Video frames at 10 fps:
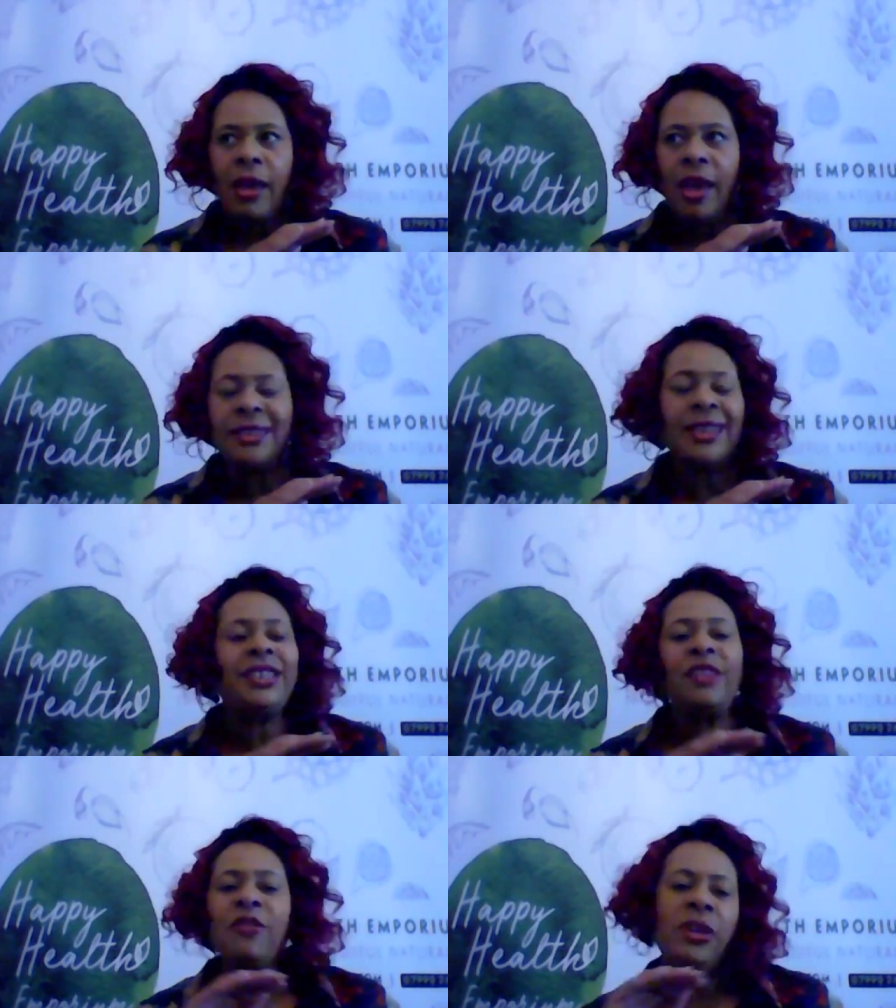it's a
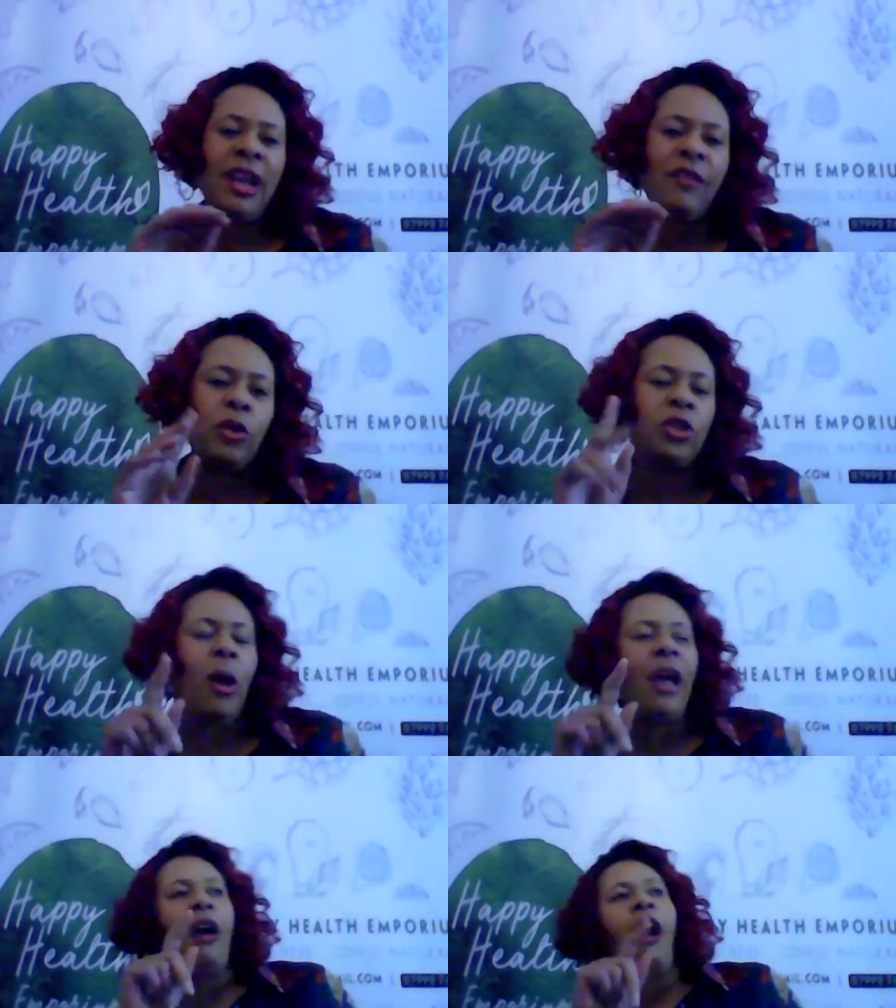different level. Because
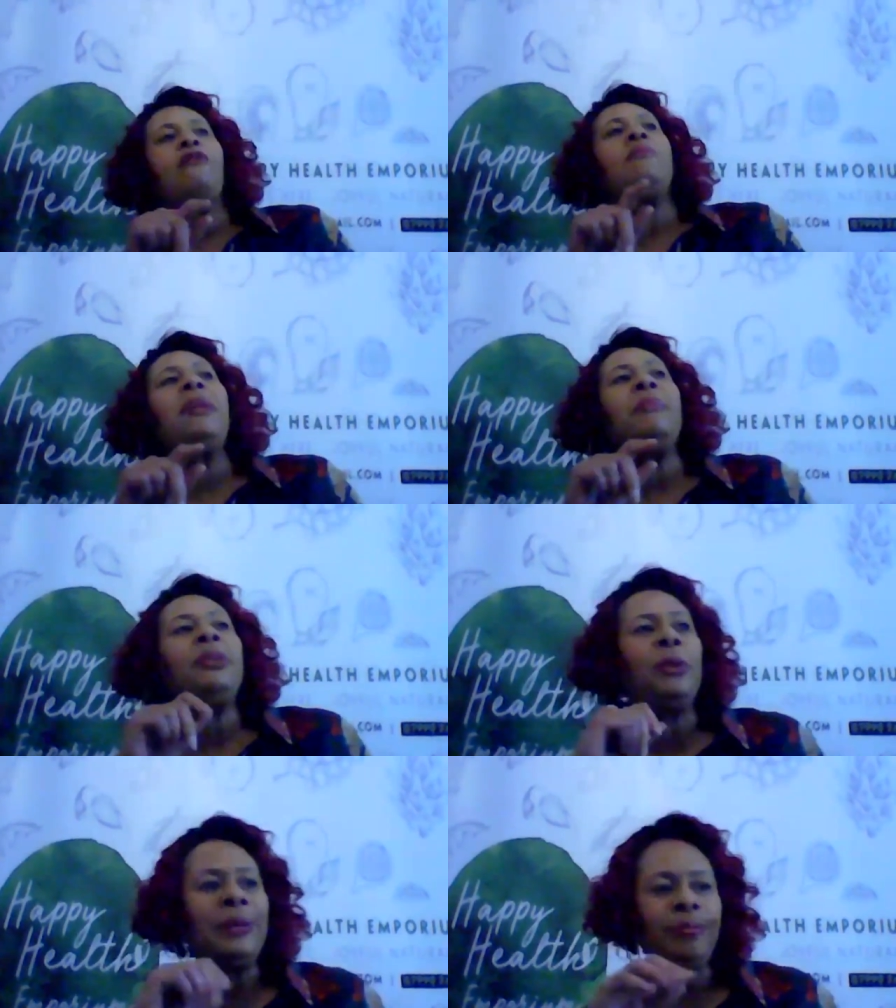I remember
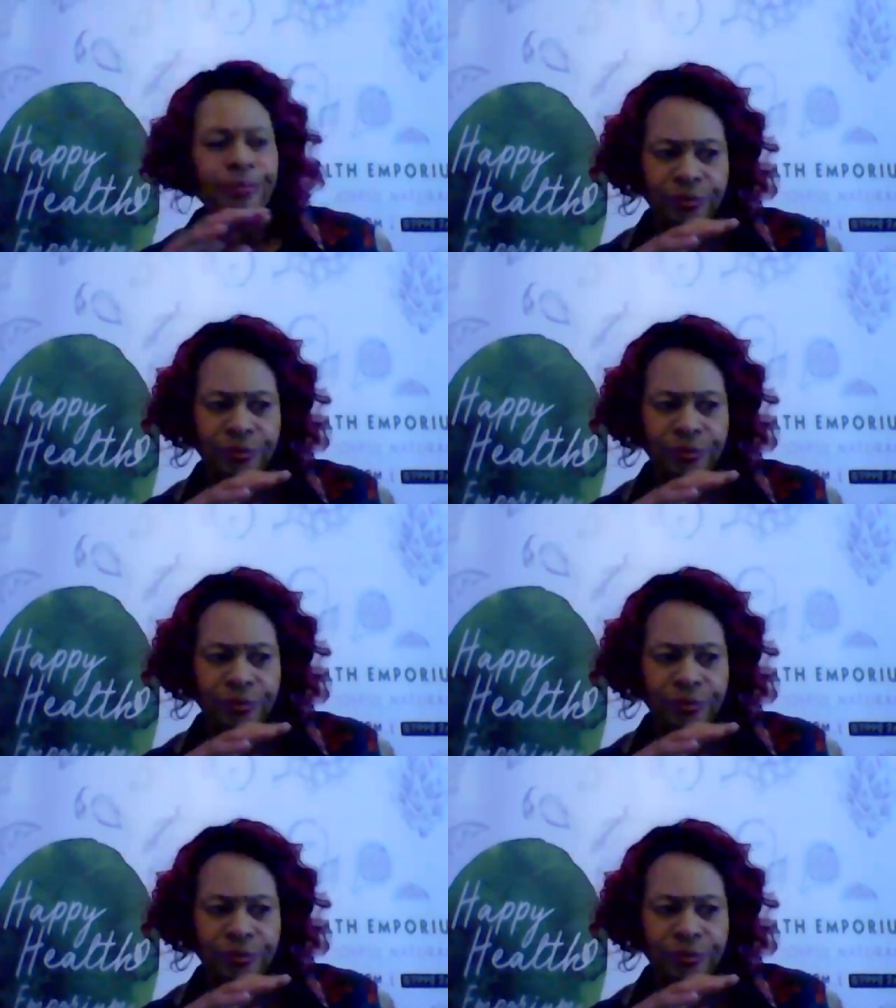when